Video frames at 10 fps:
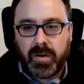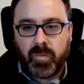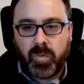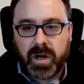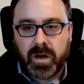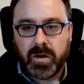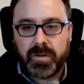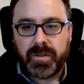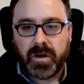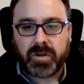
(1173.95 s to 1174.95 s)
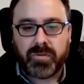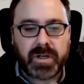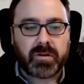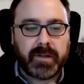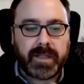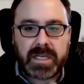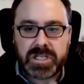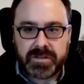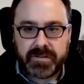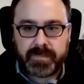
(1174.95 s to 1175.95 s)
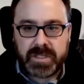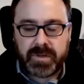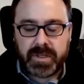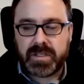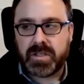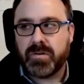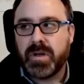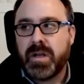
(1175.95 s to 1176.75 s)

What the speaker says: where there are critical linkages between the two.